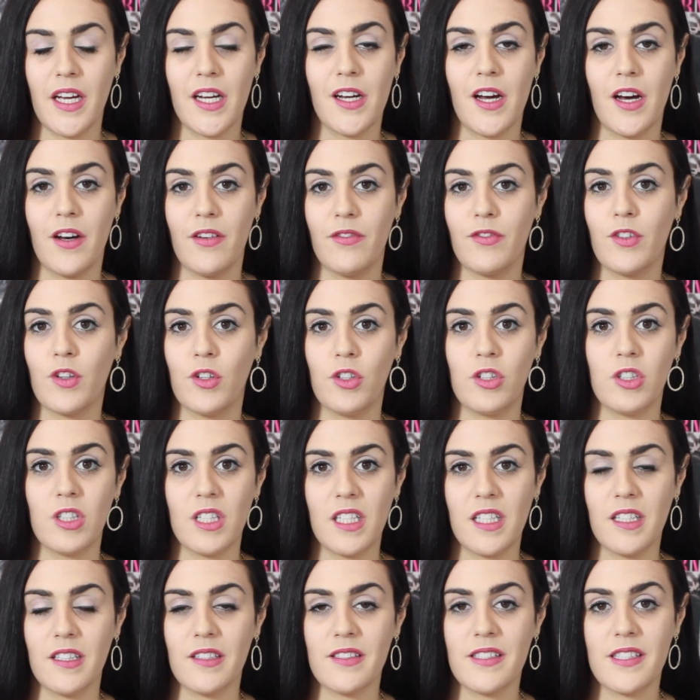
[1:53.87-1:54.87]
of
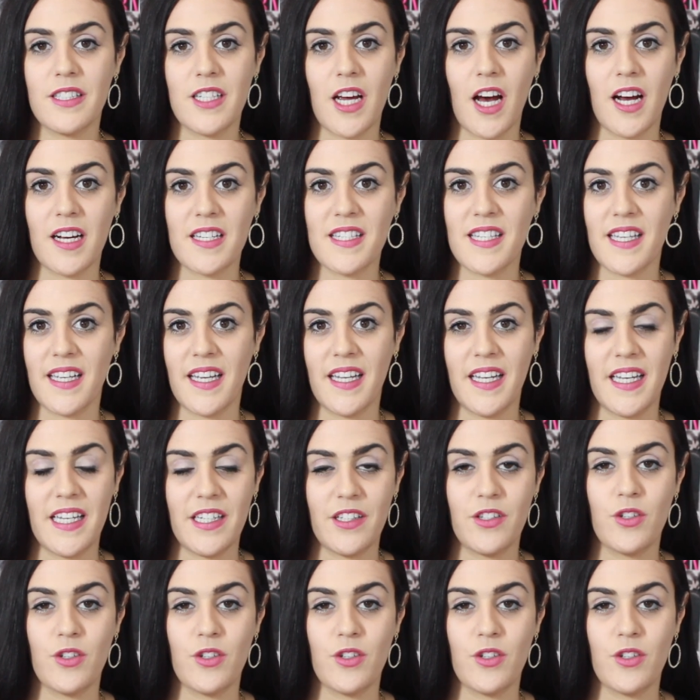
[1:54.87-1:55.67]
Google Docs and